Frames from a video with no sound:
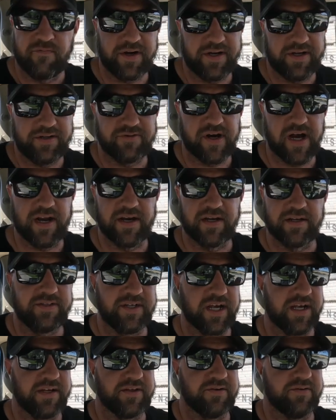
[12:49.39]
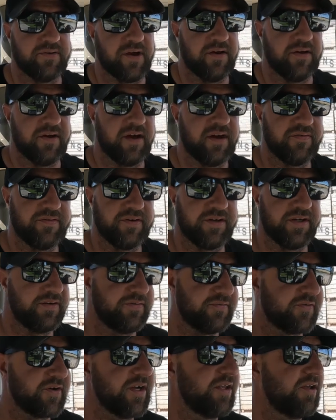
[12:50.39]
3 trailers chasing around after, and
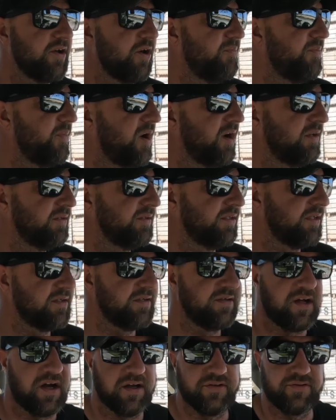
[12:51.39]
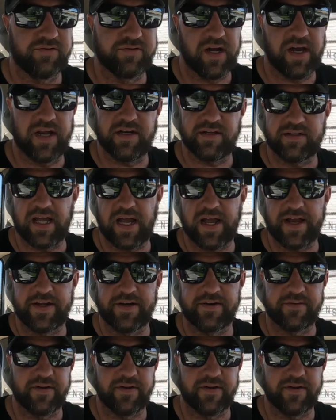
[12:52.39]
it's 3 combines. So there's 9 trailers hacking